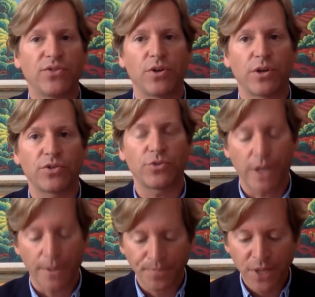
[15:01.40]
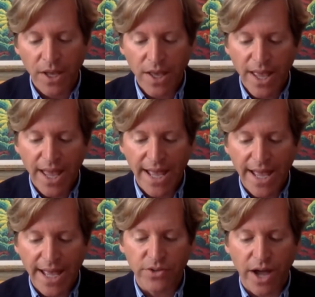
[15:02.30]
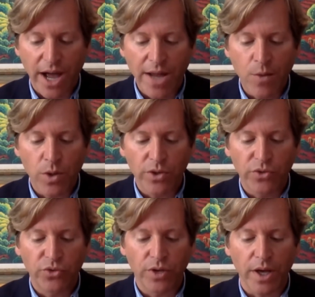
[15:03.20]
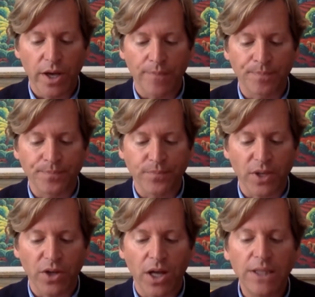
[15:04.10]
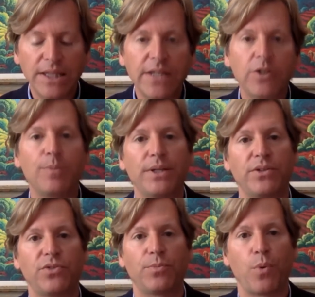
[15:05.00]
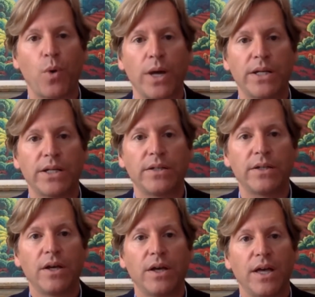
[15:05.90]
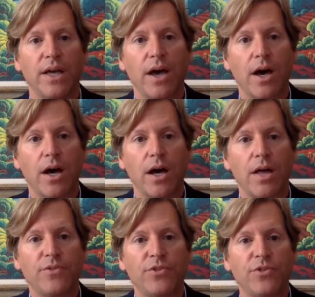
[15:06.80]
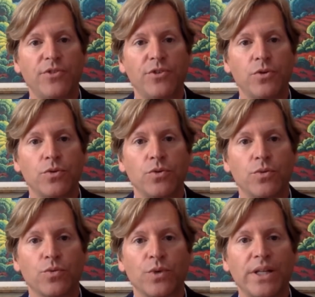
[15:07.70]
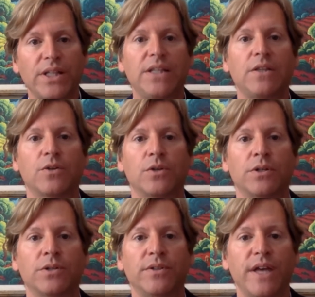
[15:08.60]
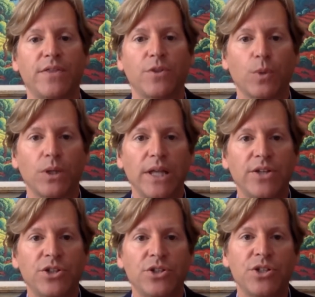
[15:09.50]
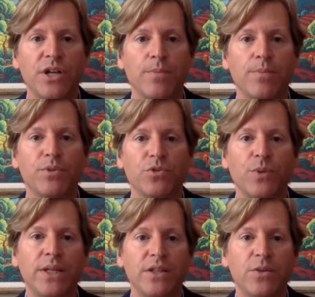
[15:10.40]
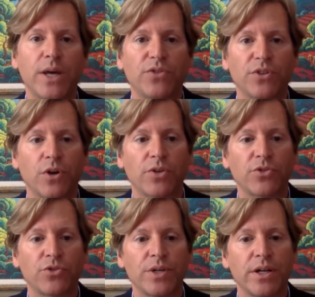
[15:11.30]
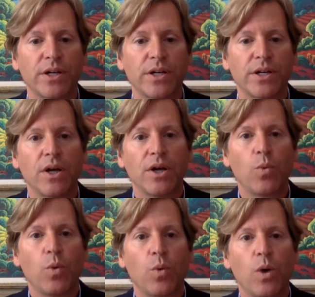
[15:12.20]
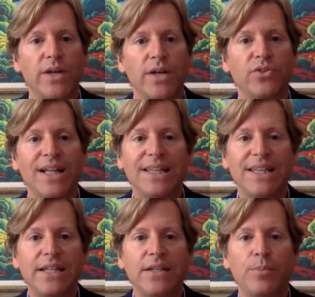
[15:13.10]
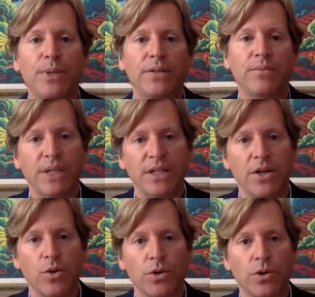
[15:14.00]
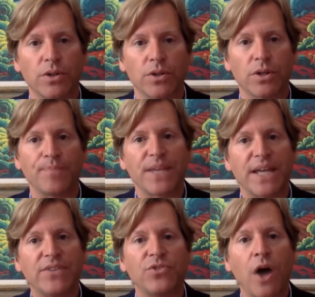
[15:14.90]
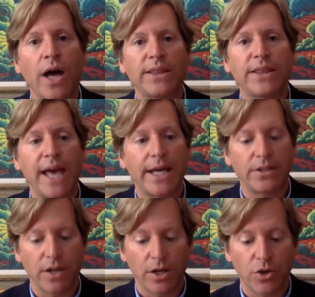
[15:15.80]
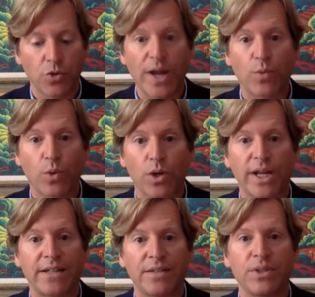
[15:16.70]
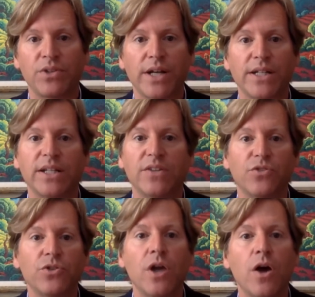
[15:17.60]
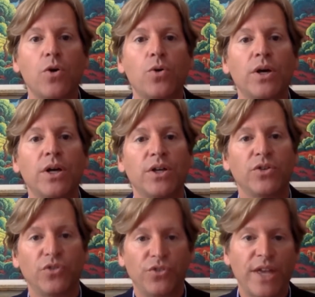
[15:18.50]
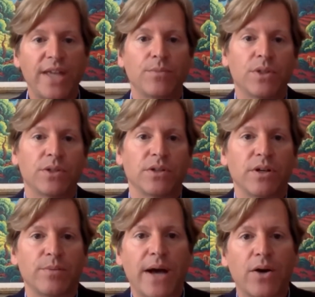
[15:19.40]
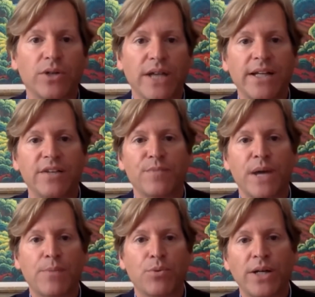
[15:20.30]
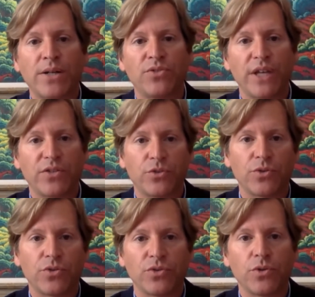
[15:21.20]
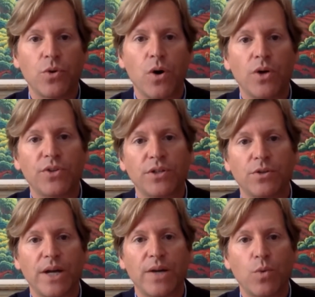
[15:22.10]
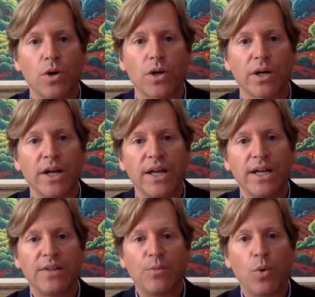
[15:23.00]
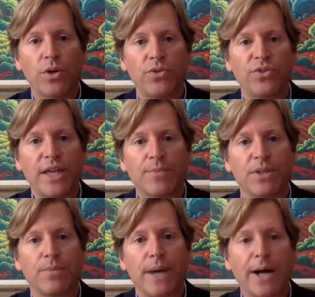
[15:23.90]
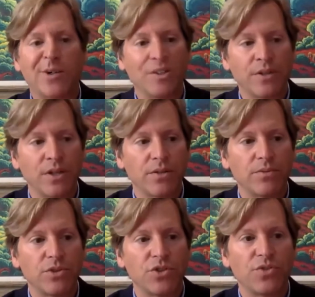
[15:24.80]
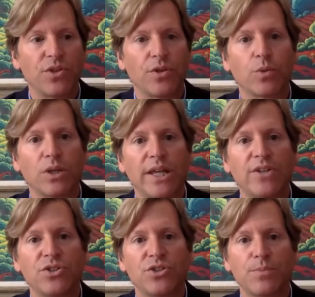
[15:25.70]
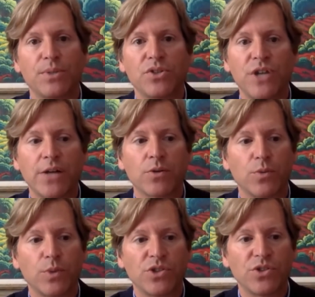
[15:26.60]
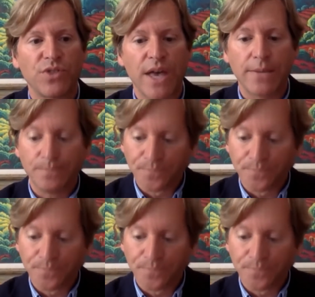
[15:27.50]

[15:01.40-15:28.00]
and Austria. And I was a little bit disappointed to really learn that the relationship between the US and Austria was a little bit mediocre. It's not that great work hadn't been done, and it's no statement about any of my predecessors who all did great work. It's more a statement about just the relationship in general, which is that